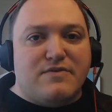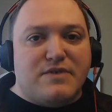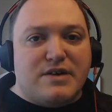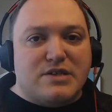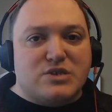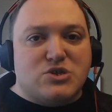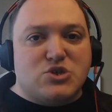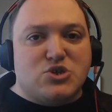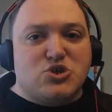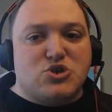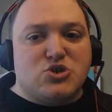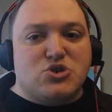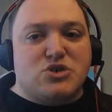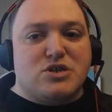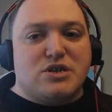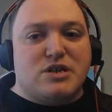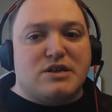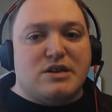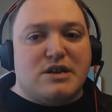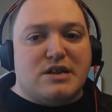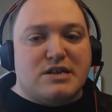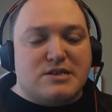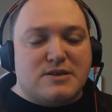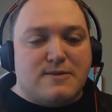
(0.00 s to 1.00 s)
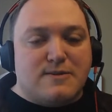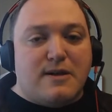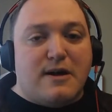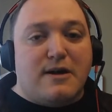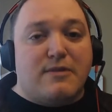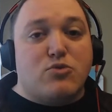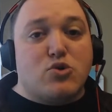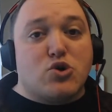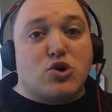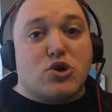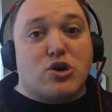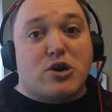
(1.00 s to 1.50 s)
It's just that it's a
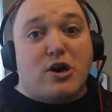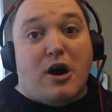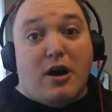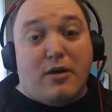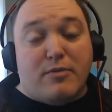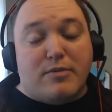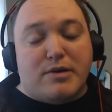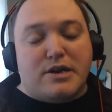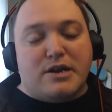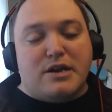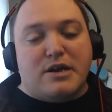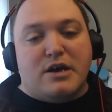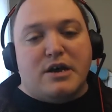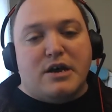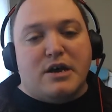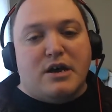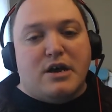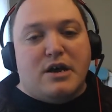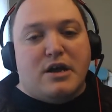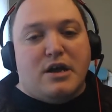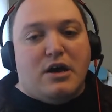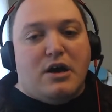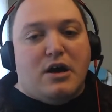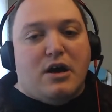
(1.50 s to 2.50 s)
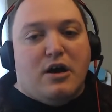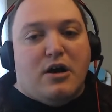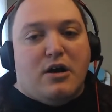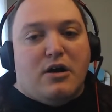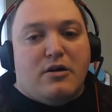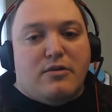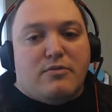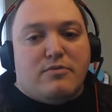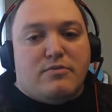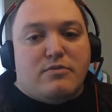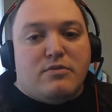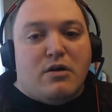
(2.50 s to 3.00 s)
lot more common.
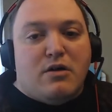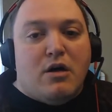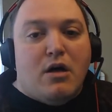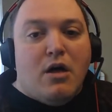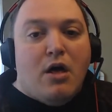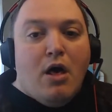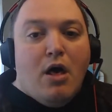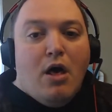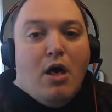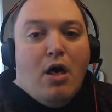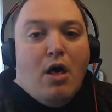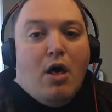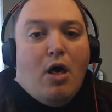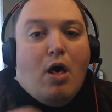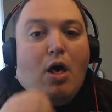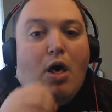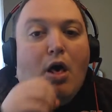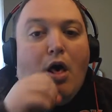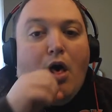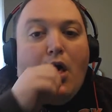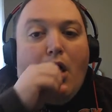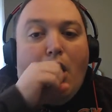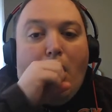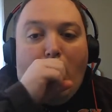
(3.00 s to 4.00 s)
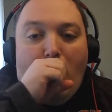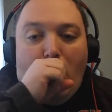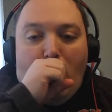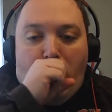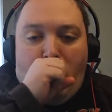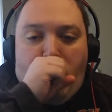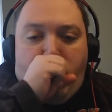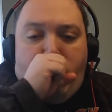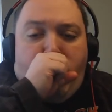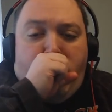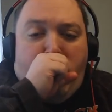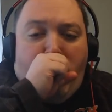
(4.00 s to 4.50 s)
Um,
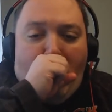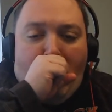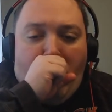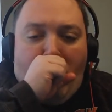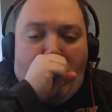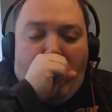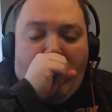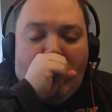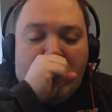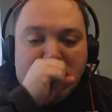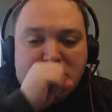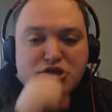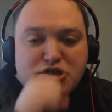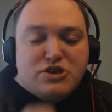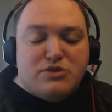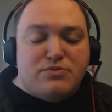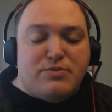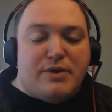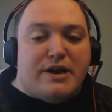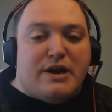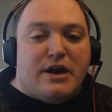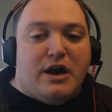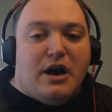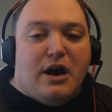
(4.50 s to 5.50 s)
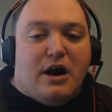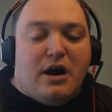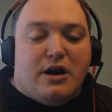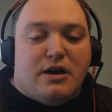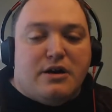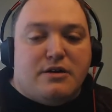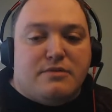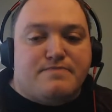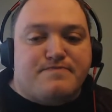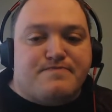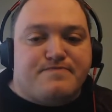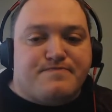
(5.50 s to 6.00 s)
excuse me.
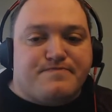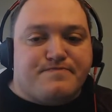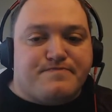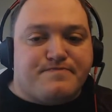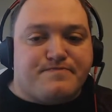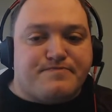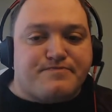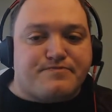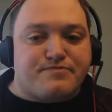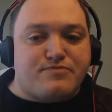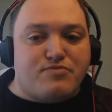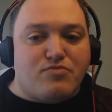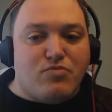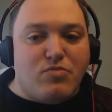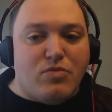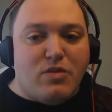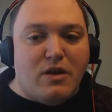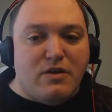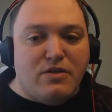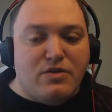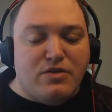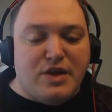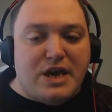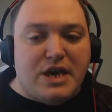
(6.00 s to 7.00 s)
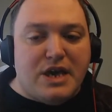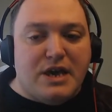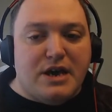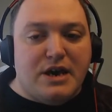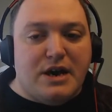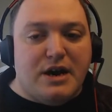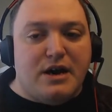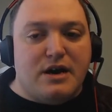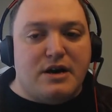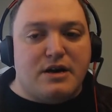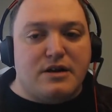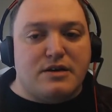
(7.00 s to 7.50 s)

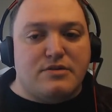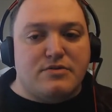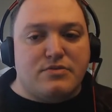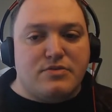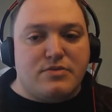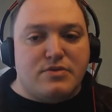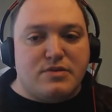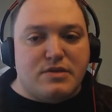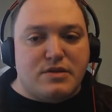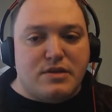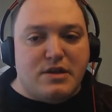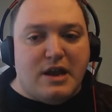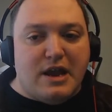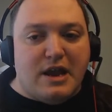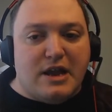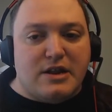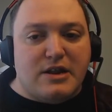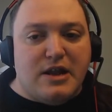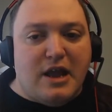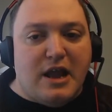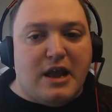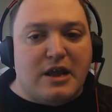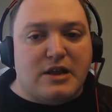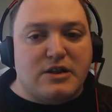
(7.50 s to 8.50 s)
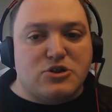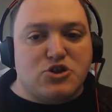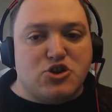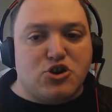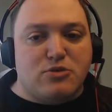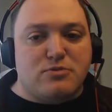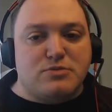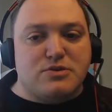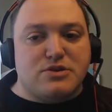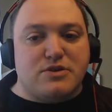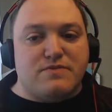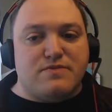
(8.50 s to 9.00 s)
The in
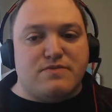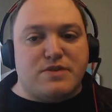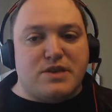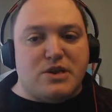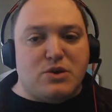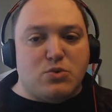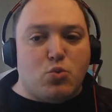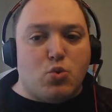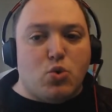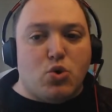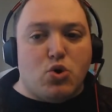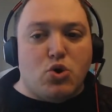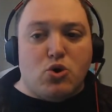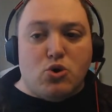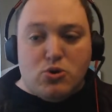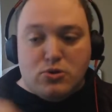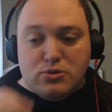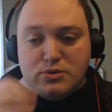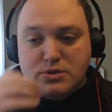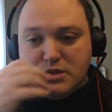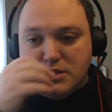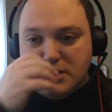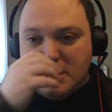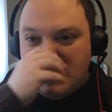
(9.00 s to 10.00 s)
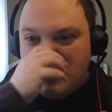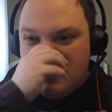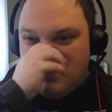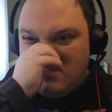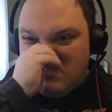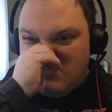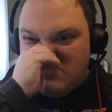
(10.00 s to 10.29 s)
terms of the worlds that